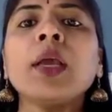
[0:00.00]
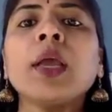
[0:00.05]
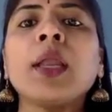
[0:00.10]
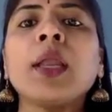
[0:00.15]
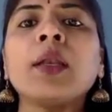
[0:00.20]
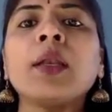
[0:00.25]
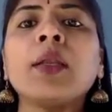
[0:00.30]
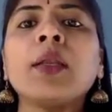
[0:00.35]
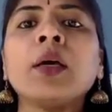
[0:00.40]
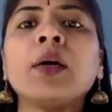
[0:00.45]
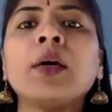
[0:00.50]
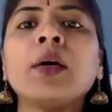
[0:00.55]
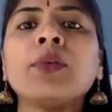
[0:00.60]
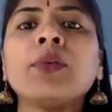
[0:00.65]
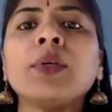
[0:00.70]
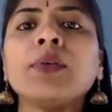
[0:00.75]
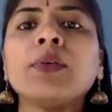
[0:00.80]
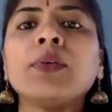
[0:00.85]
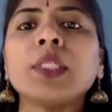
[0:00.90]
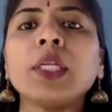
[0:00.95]
And
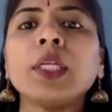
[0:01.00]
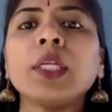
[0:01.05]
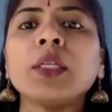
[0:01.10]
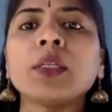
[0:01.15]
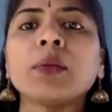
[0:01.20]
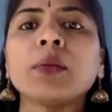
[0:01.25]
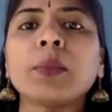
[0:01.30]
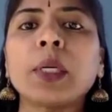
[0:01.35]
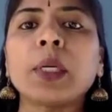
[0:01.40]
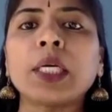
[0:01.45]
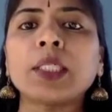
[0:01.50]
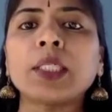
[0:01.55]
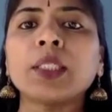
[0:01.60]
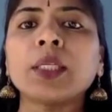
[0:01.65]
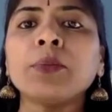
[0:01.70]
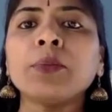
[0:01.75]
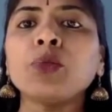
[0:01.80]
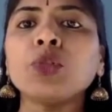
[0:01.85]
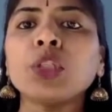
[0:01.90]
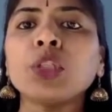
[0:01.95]
we have seen
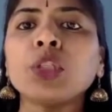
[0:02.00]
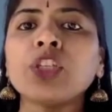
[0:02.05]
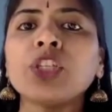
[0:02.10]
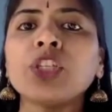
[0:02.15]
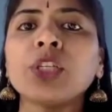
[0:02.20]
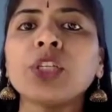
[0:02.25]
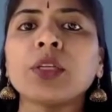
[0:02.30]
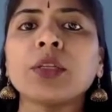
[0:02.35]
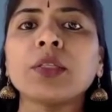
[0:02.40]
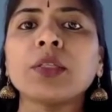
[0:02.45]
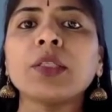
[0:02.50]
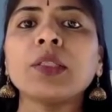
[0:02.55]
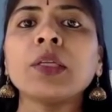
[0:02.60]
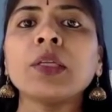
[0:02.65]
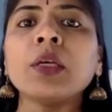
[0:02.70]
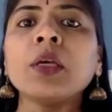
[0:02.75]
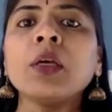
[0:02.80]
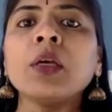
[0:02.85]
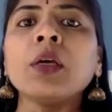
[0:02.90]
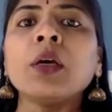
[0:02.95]
master
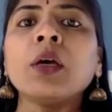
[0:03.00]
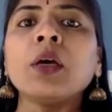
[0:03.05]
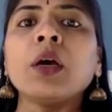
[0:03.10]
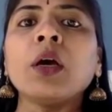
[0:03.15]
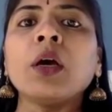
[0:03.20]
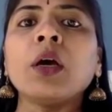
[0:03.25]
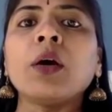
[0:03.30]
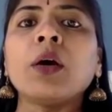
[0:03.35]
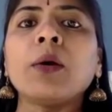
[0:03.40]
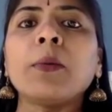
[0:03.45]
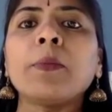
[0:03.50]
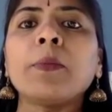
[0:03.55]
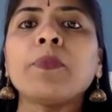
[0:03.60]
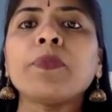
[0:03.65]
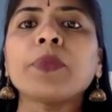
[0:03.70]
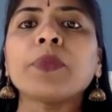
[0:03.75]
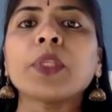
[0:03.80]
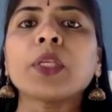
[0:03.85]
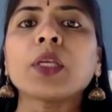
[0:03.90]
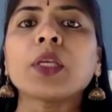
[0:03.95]
musicians
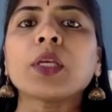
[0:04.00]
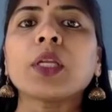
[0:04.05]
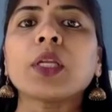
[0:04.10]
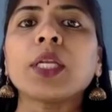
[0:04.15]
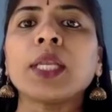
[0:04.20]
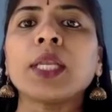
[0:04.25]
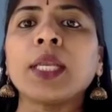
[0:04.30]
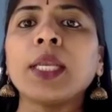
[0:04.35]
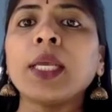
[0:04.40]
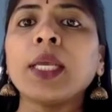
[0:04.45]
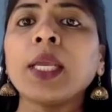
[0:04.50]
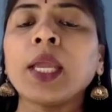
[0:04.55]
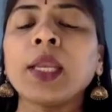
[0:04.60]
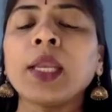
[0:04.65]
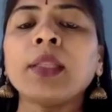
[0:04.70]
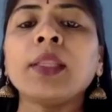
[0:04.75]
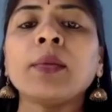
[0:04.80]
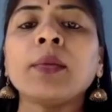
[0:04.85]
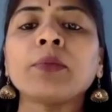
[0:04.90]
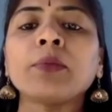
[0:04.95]
um,
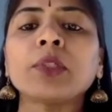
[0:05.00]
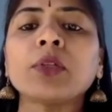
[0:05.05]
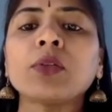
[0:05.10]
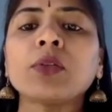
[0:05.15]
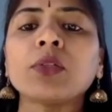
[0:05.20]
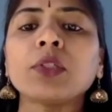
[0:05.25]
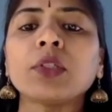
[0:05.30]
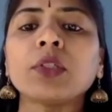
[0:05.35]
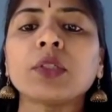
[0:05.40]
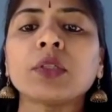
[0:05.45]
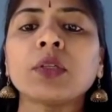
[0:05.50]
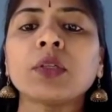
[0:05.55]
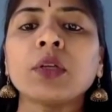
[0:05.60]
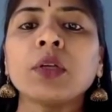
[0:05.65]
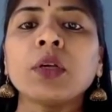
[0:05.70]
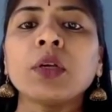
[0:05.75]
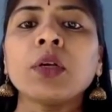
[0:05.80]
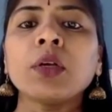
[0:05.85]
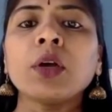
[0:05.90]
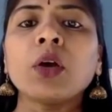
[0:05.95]
dedicate themselves
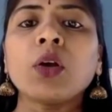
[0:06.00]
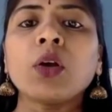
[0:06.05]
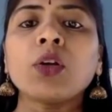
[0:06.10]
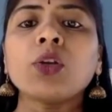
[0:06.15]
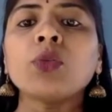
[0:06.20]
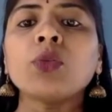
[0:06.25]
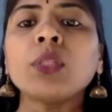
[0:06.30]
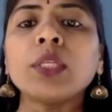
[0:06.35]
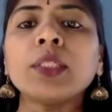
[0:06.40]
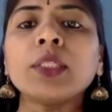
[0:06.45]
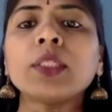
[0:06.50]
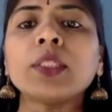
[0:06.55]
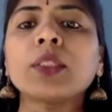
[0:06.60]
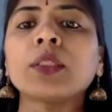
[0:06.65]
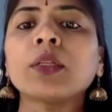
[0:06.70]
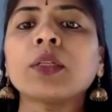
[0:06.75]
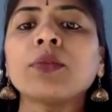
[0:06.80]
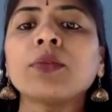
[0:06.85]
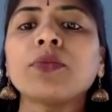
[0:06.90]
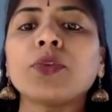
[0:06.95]
to
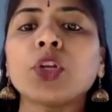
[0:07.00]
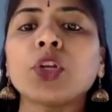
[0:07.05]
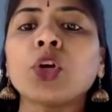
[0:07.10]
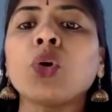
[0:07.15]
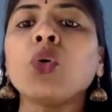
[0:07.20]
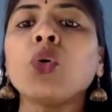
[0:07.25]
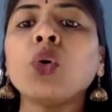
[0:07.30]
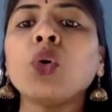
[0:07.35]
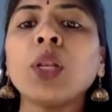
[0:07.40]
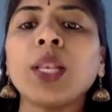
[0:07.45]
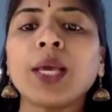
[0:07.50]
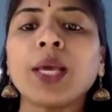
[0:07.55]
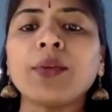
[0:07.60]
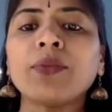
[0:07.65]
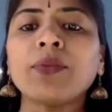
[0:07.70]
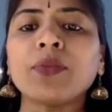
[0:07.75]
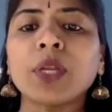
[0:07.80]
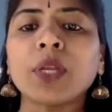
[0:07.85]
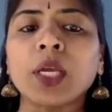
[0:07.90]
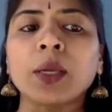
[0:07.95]
this for a whole
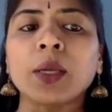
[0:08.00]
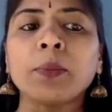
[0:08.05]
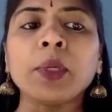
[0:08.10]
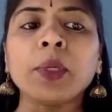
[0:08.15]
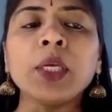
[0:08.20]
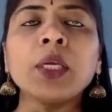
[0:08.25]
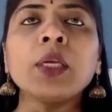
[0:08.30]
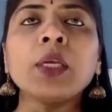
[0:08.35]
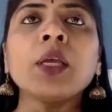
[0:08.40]
lifetime.